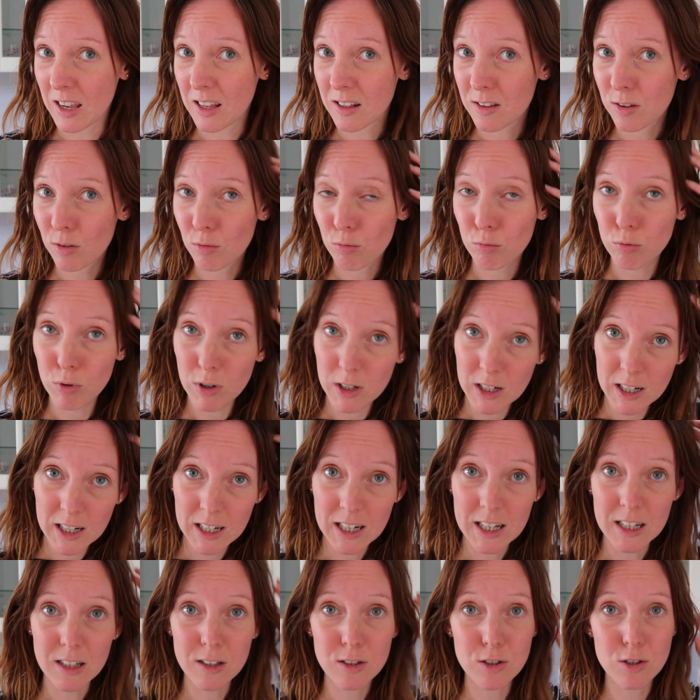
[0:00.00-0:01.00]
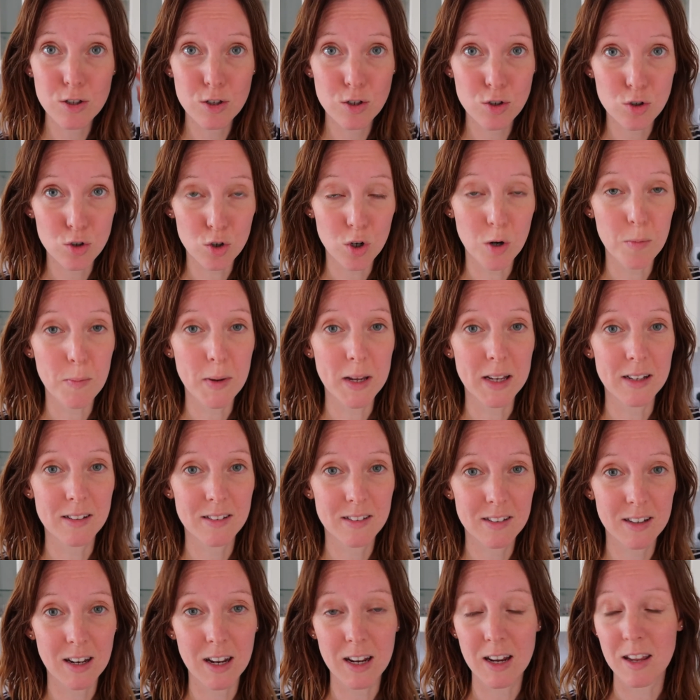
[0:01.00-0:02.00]
It's really stormy
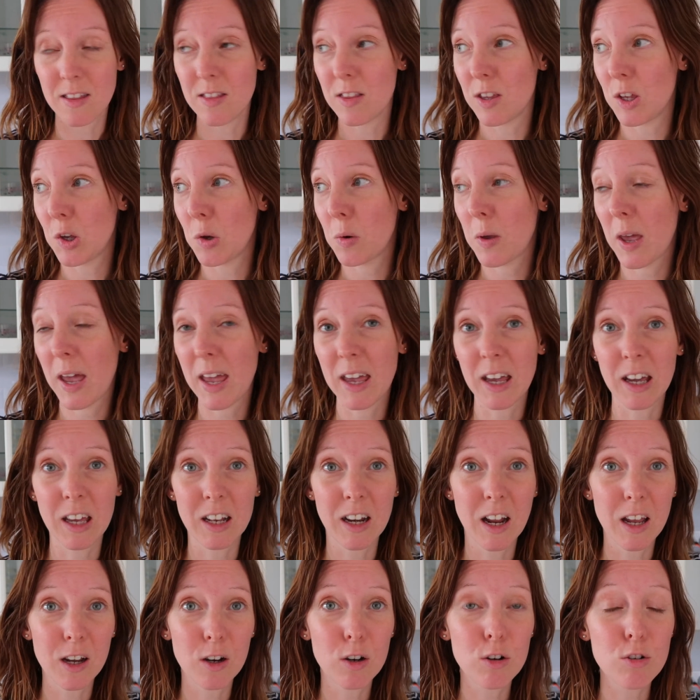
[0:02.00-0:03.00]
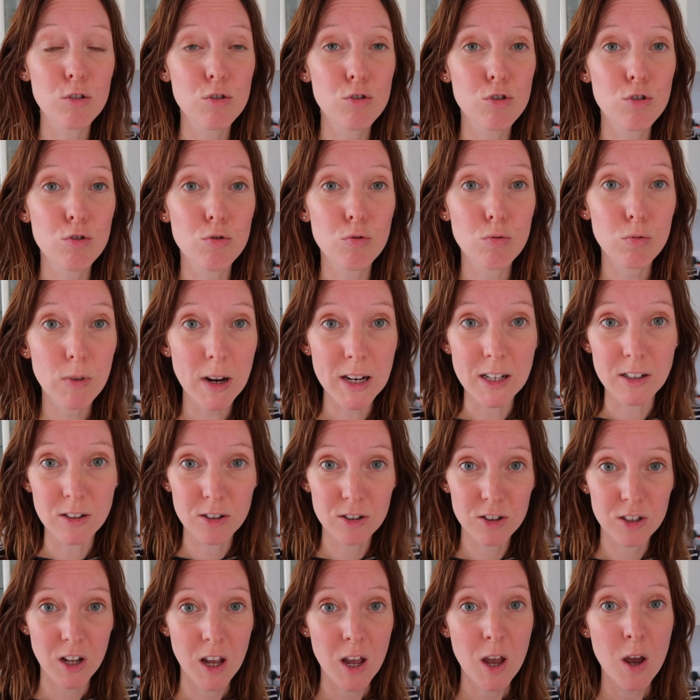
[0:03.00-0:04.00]
today in the UK and I got
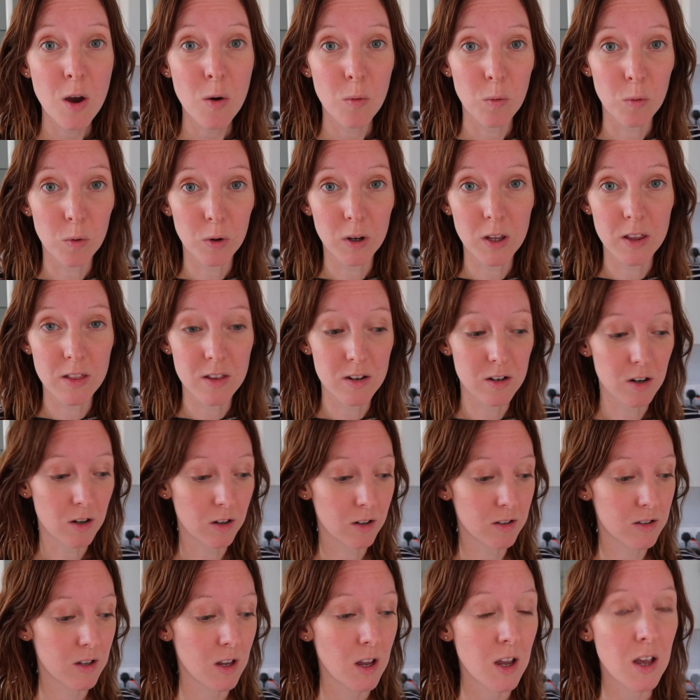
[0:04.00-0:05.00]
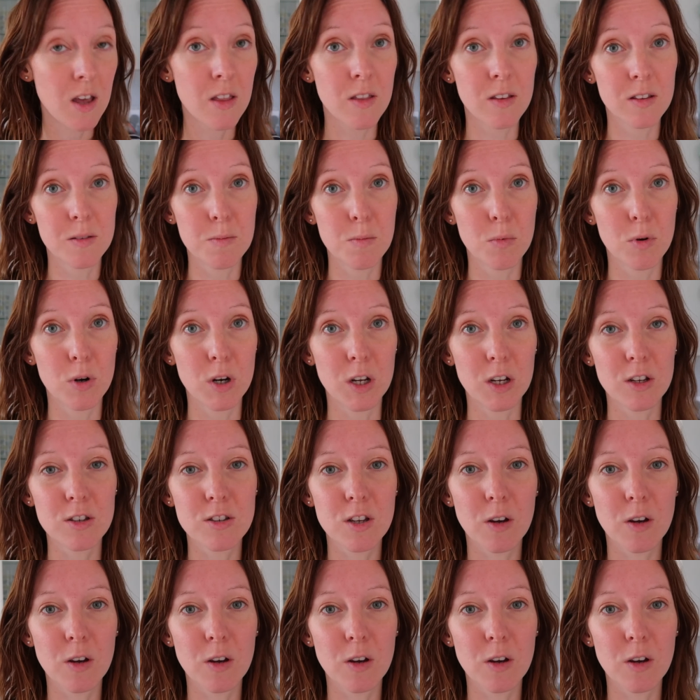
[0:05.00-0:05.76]
drenched walking the dogs this morning.